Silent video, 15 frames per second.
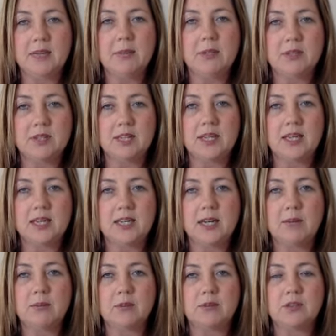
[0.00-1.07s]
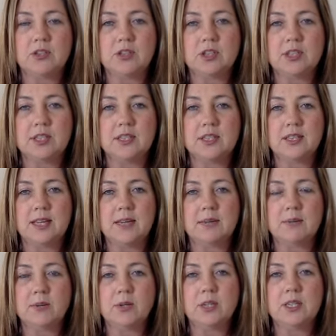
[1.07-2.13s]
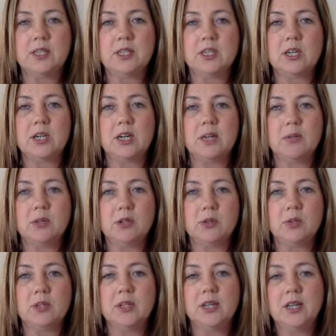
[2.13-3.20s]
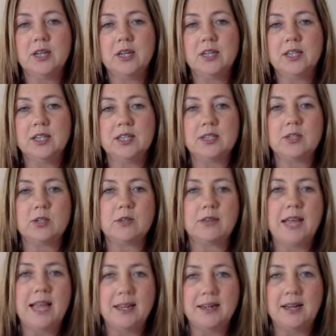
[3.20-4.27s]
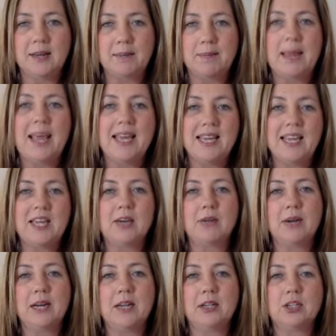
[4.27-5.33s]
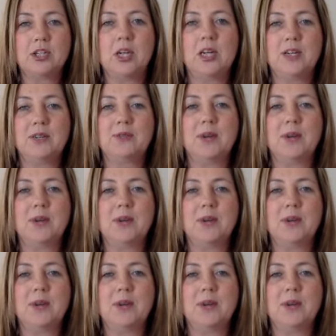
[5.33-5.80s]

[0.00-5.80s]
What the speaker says: Because I had a number of students at that point in time who were just sort of like pecking around trying to